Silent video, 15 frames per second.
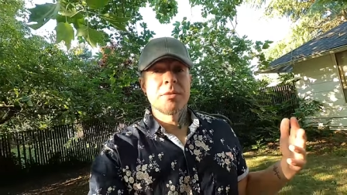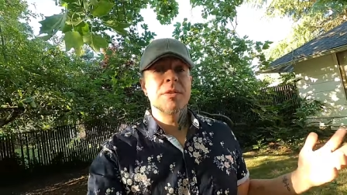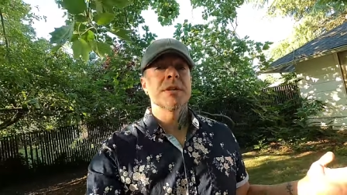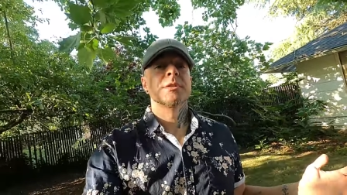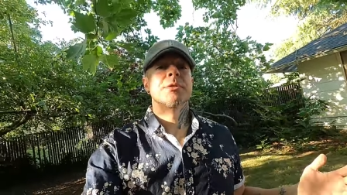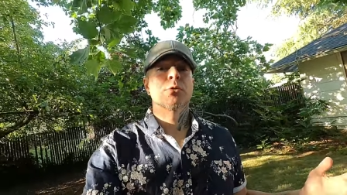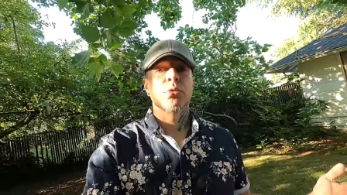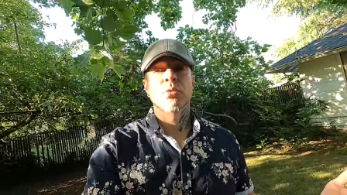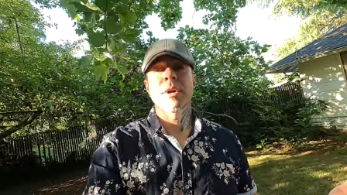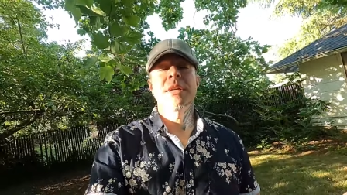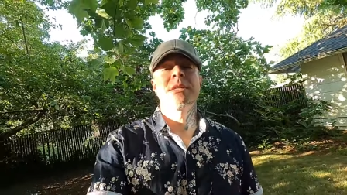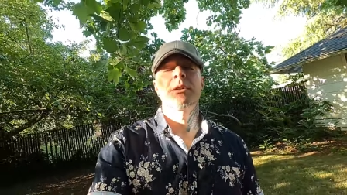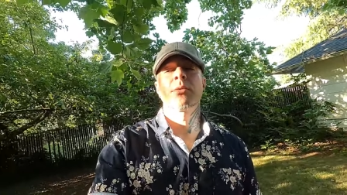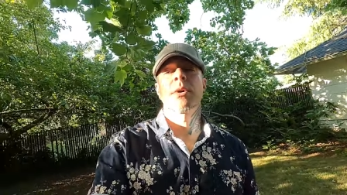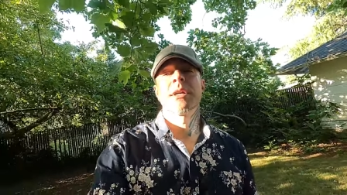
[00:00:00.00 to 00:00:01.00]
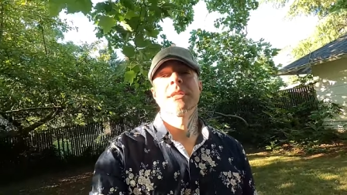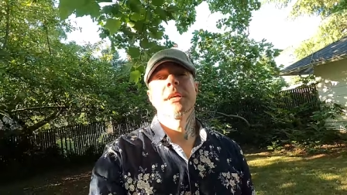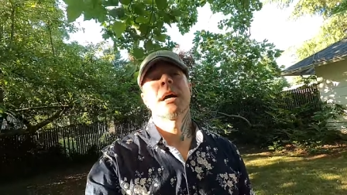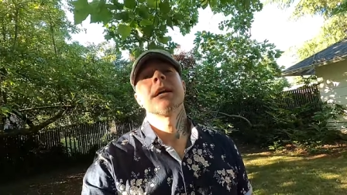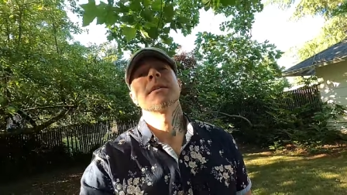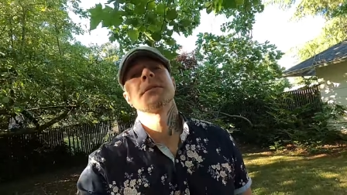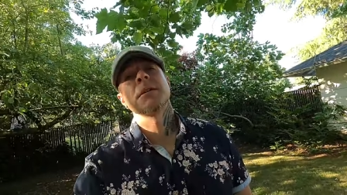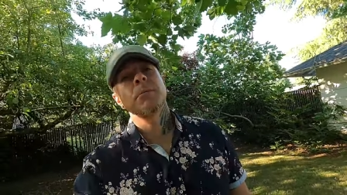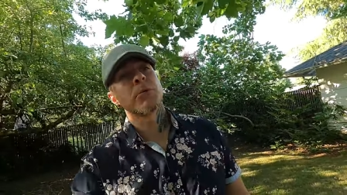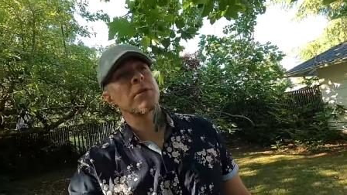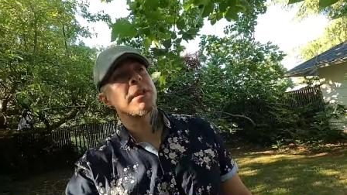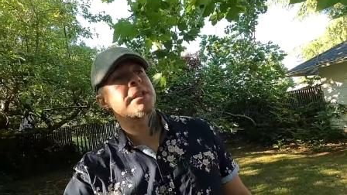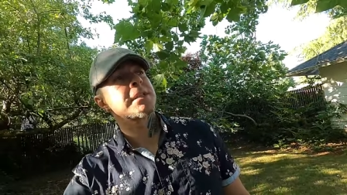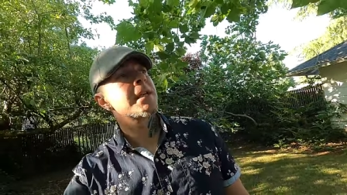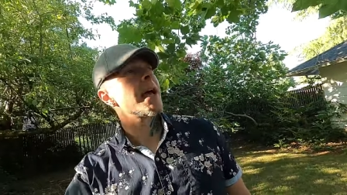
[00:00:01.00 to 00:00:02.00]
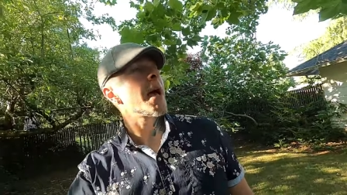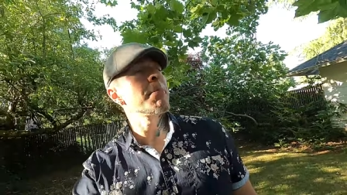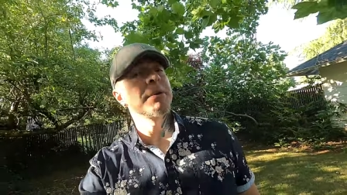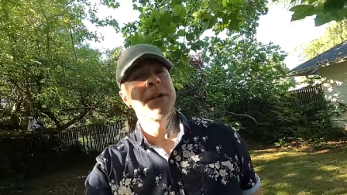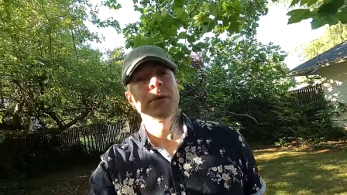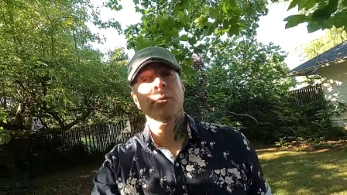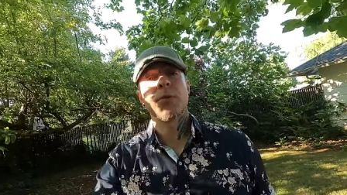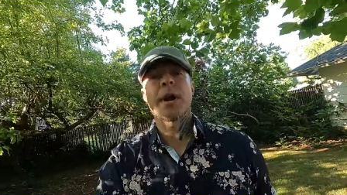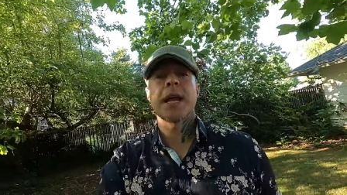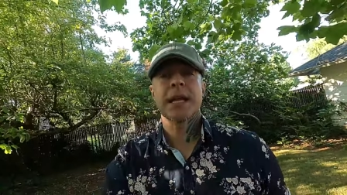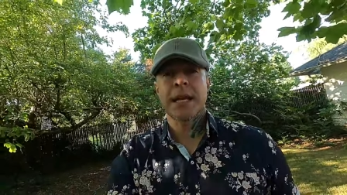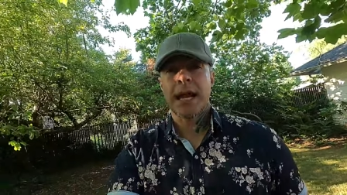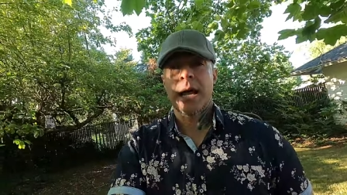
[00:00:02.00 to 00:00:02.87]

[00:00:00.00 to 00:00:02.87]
this crazy, crazy hot summer that's happening right